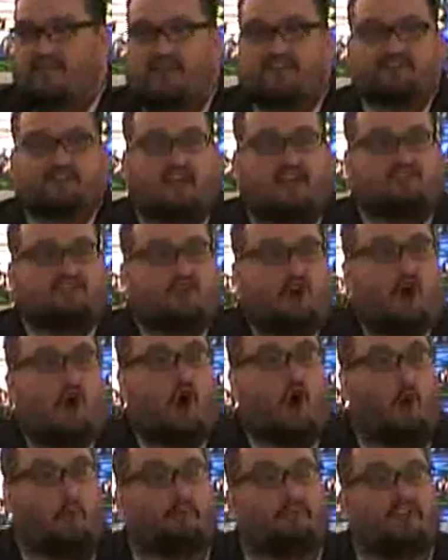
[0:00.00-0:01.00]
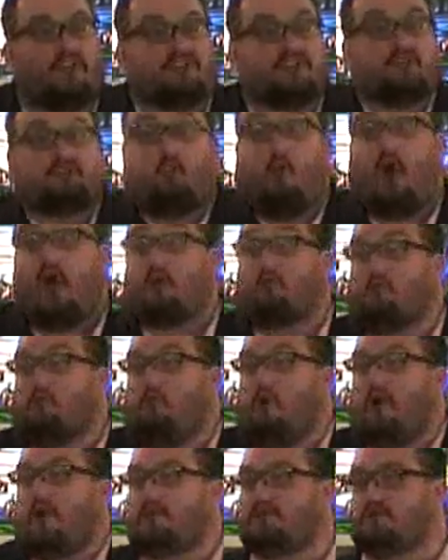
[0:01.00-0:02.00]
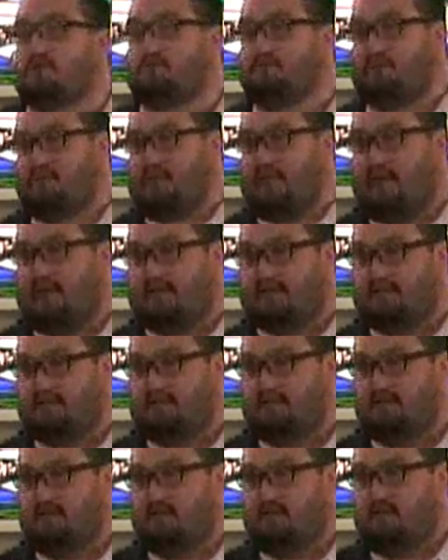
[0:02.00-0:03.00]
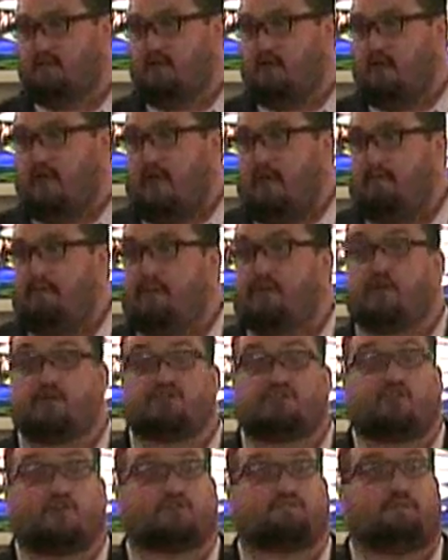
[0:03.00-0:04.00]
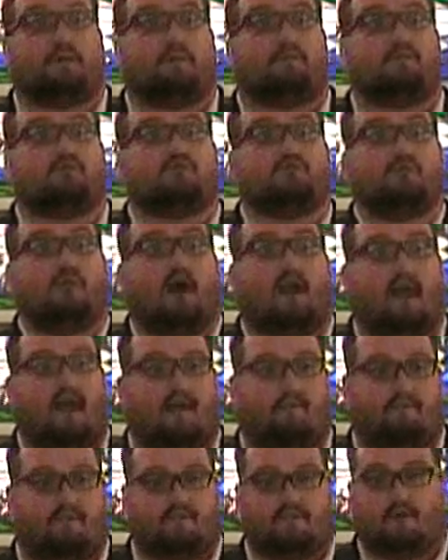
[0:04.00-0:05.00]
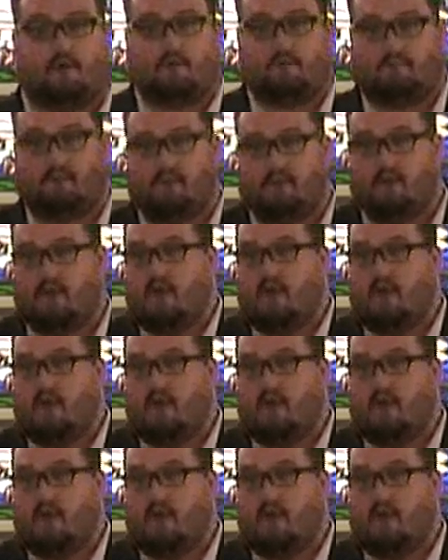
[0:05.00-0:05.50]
This is the hope. This is why we want to duplicate. Because there's people who do not have this hope.